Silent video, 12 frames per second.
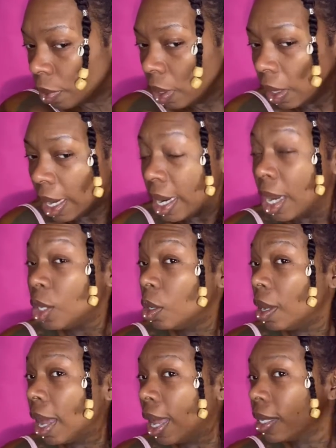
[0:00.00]
And as you
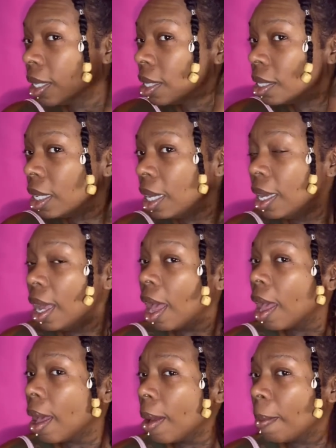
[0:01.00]
guys can see,
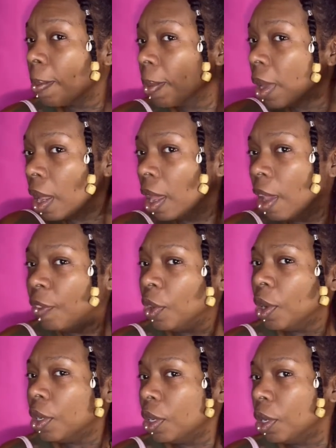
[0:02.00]
if
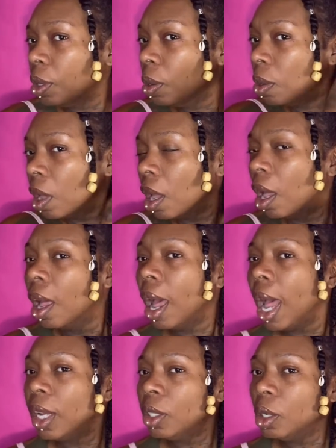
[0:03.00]
you're new,
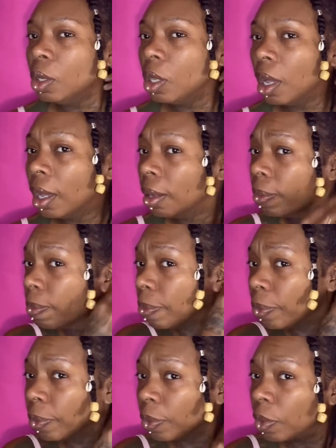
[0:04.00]
I do the
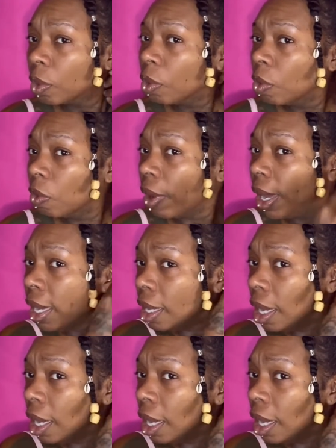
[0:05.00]
rake